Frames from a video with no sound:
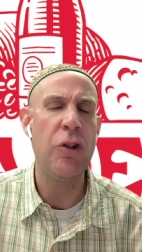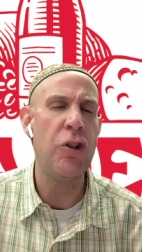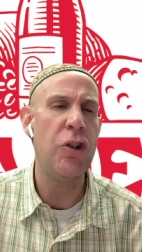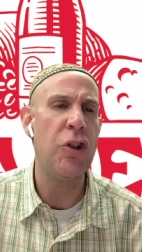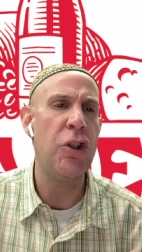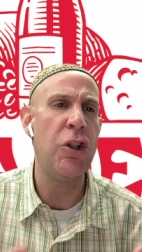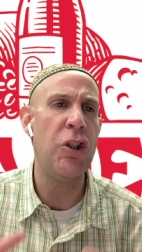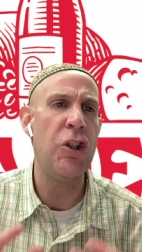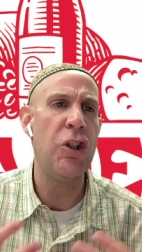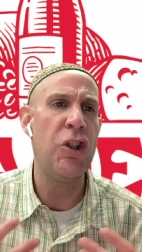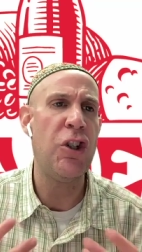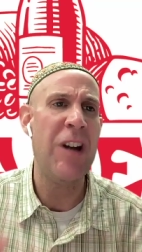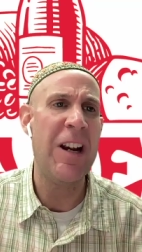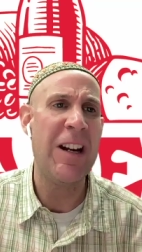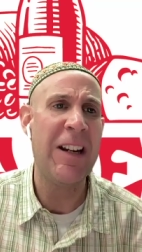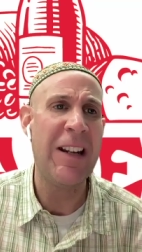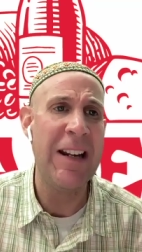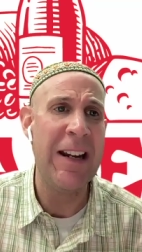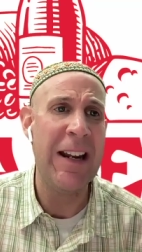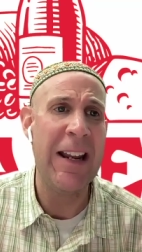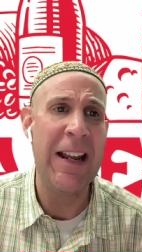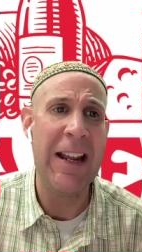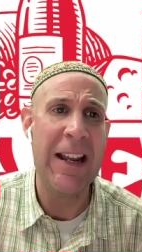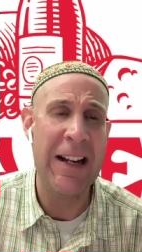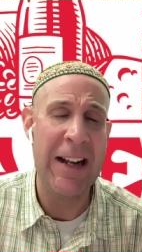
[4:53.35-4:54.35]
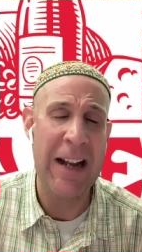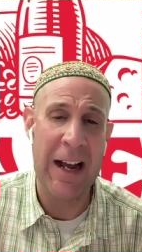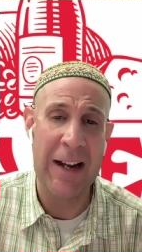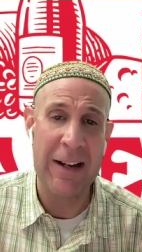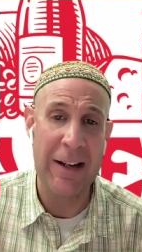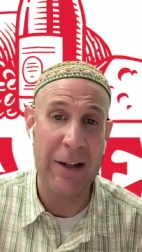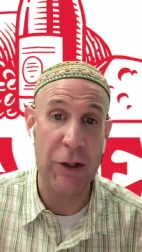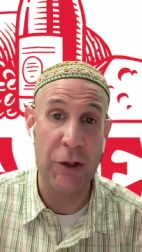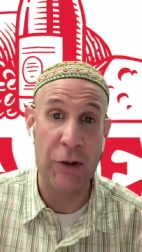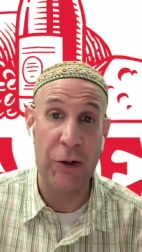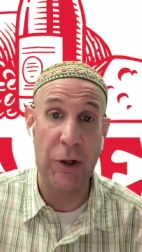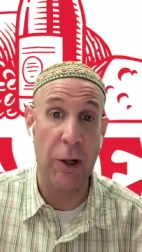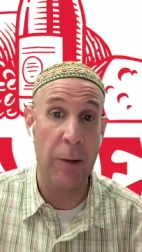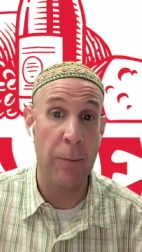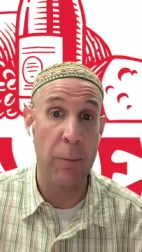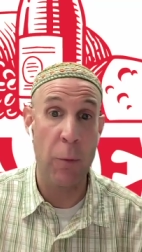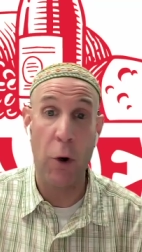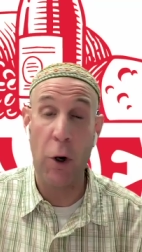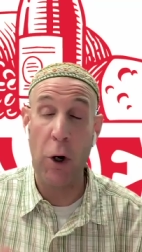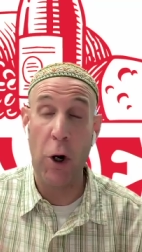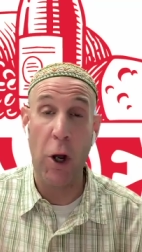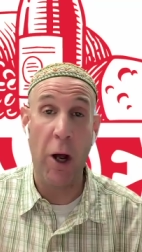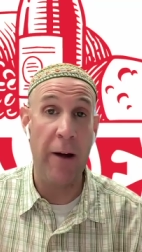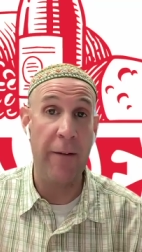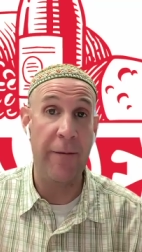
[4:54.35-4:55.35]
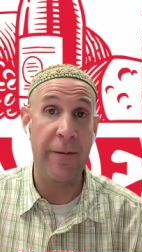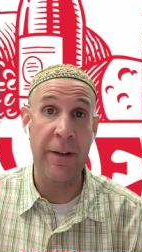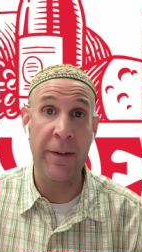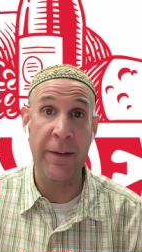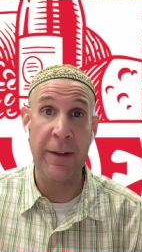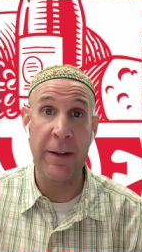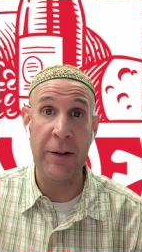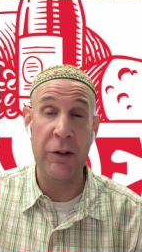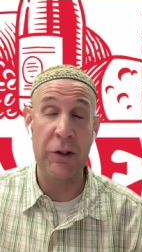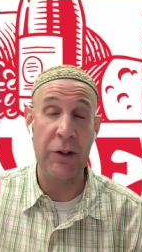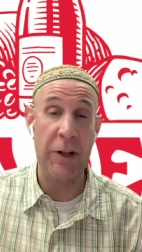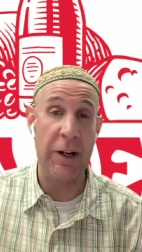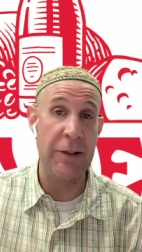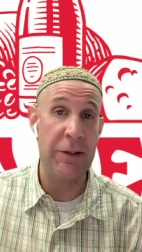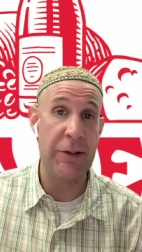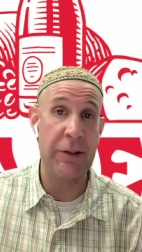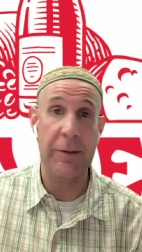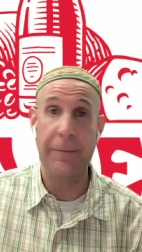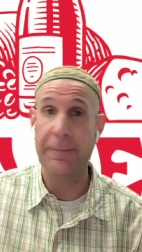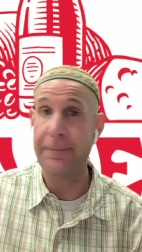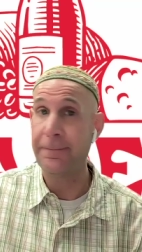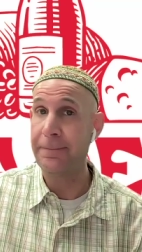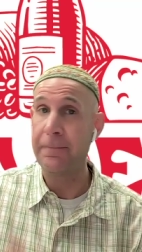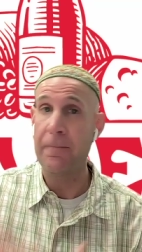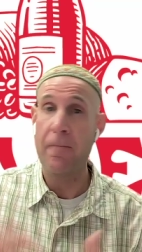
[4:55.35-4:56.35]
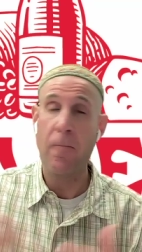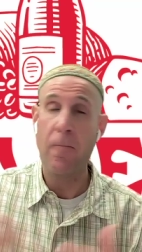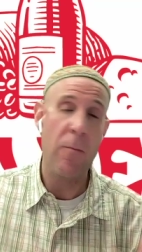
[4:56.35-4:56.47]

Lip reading: checking in on Israel more often than just